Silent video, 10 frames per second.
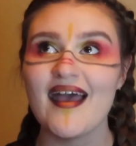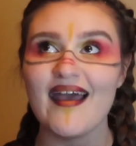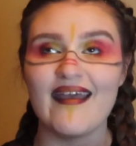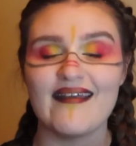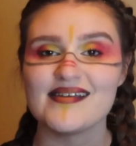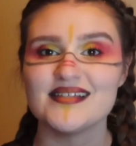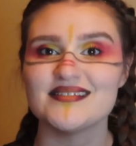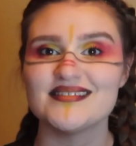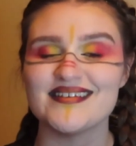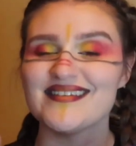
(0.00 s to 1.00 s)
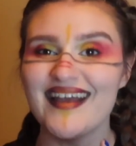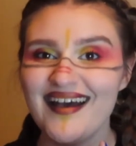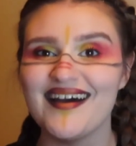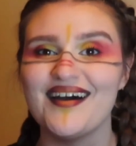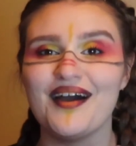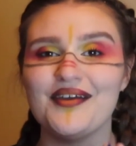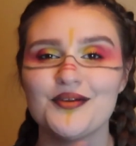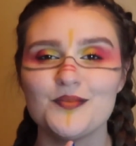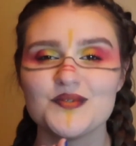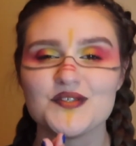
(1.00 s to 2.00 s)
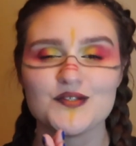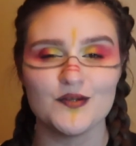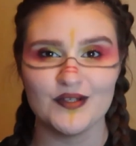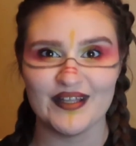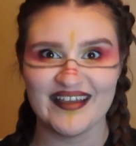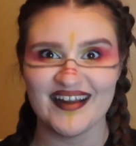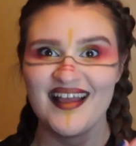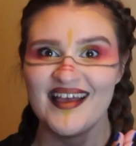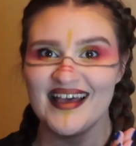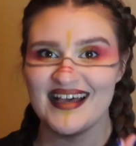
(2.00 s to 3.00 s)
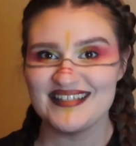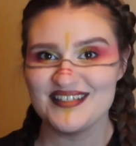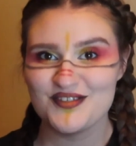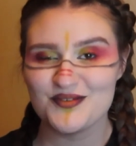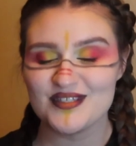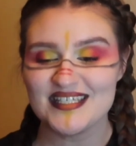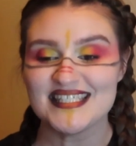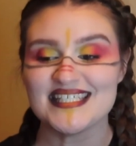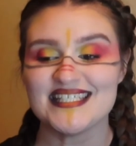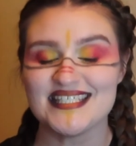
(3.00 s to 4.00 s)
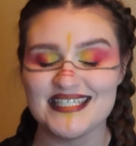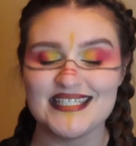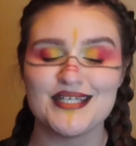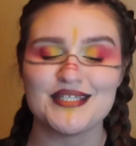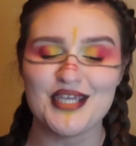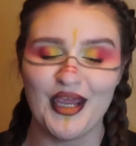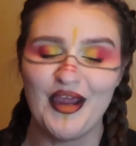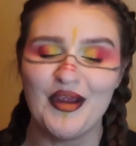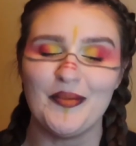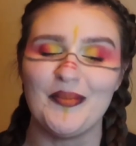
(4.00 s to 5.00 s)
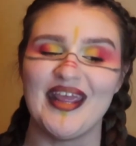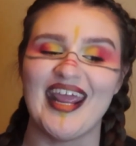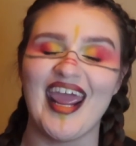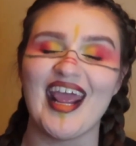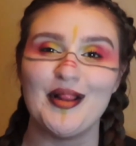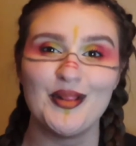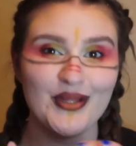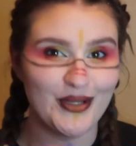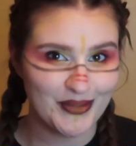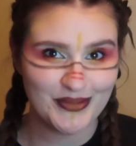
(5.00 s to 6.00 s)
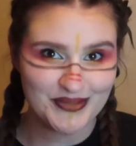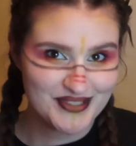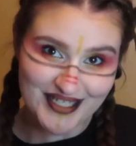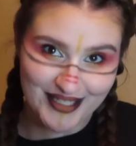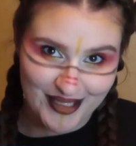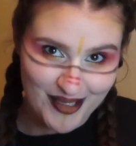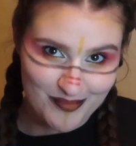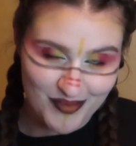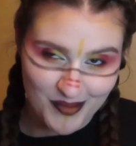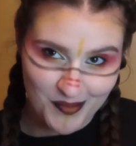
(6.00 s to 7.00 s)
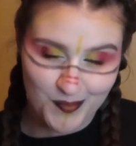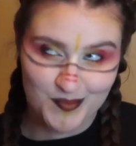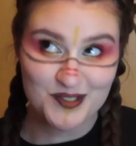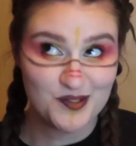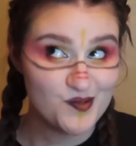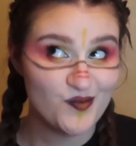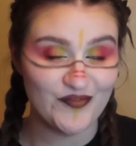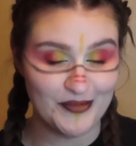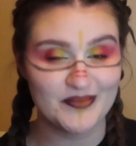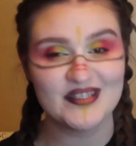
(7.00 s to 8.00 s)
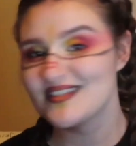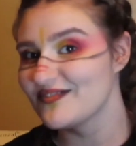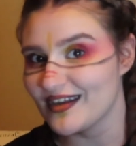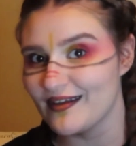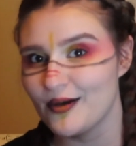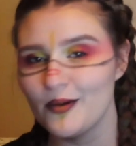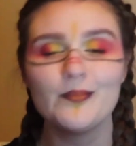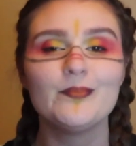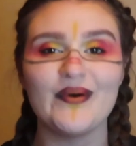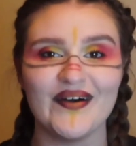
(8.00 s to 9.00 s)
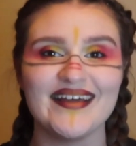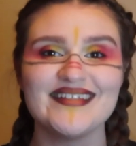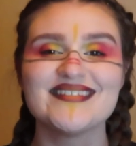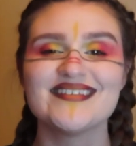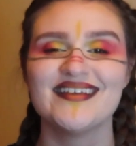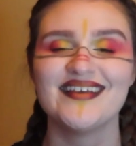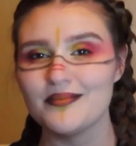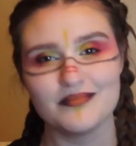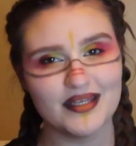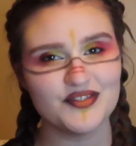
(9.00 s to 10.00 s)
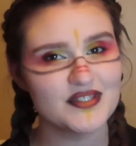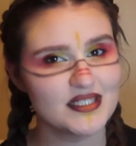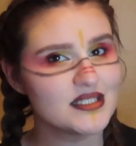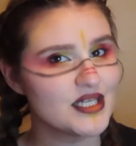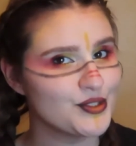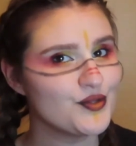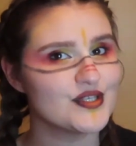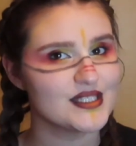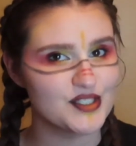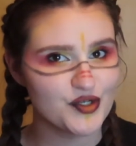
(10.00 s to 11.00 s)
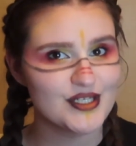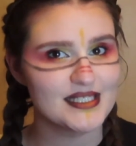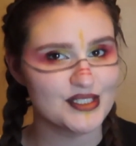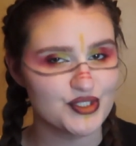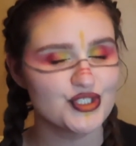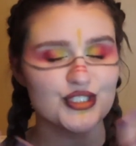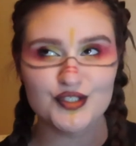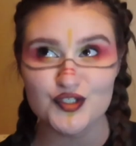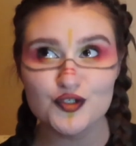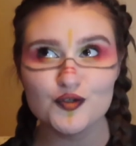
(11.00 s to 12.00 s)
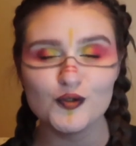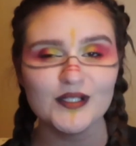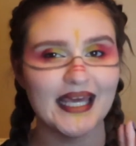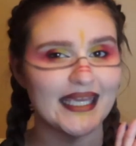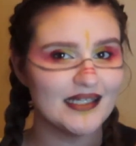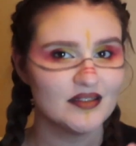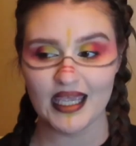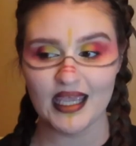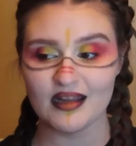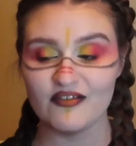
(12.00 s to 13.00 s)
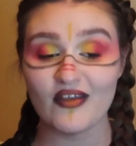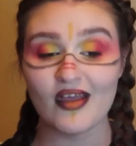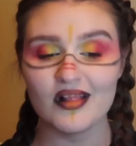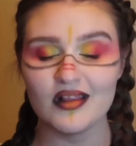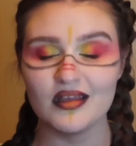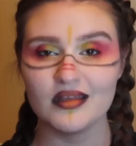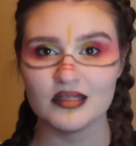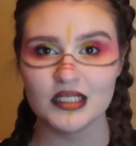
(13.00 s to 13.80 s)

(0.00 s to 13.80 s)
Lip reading: And yeah, I am so glad I did do this. It did take me a long time though to film this video, but I might just continue this series and just do like NFL